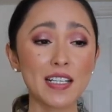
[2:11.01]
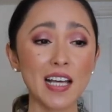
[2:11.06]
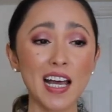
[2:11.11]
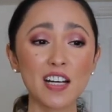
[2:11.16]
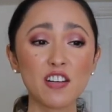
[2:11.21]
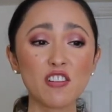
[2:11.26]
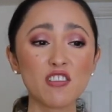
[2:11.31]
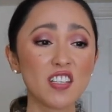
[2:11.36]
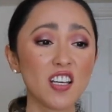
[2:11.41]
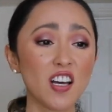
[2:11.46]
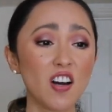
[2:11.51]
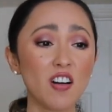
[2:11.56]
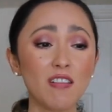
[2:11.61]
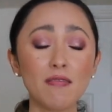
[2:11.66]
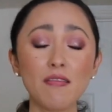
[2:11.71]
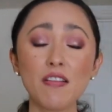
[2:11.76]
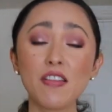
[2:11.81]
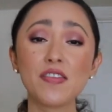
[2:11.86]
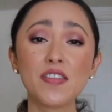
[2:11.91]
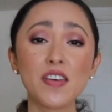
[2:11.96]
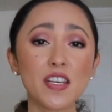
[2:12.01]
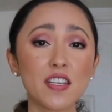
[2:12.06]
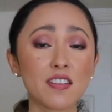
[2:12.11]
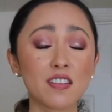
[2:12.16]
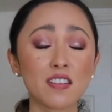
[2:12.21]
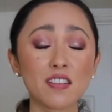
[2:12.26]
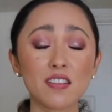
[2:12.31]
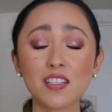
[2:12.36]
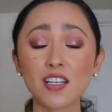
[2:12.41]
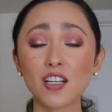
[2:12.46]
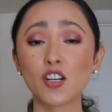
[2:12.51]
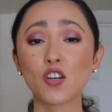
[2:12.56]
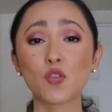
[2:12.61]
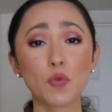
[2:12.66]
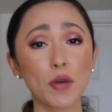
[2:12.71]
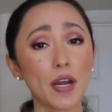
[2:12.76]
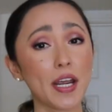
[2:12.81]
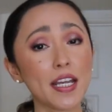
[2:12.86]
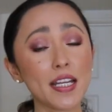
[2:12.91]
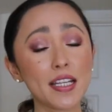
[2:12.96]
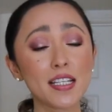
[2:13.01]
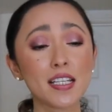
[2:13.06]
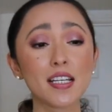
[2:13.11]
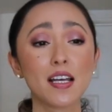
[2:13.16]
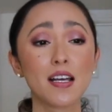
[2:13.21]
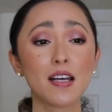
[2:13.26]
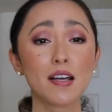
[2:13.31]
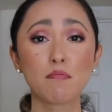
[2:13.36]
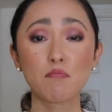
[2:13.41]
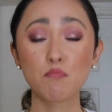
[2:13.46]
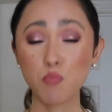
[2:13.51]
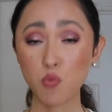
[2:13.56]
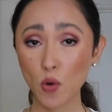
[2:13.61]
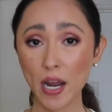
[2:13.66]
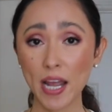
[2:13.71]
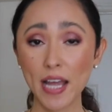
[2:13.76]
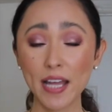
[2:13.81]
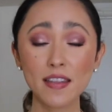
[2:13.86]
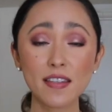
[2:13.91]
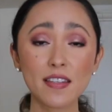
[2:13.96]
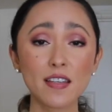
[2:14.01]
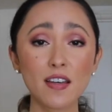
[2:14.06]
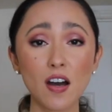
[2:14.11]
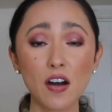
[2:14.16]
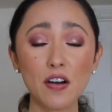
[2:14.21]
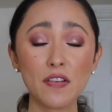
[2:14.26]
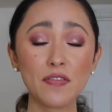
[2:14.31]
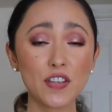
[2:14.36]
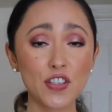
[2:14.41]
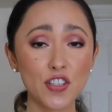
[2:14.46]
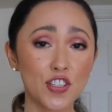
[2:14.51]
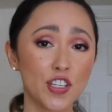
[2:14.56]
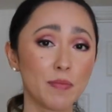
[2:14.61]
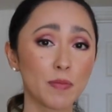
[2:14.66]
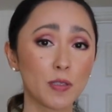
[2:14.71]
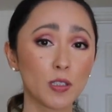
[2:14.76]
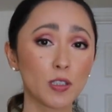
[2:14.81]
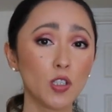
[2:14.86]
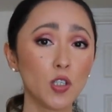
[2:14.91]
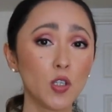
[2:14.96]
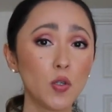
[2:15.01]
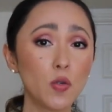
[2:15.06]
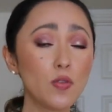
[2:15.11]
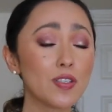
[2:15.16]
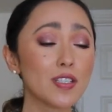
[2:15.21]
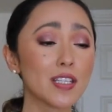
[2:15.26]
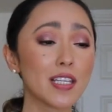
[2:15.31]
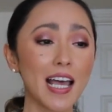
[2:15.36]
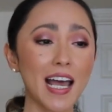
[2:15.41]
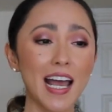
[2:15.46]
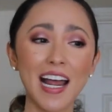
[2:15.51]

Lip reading: I could tell this is a great brand of gym clothes,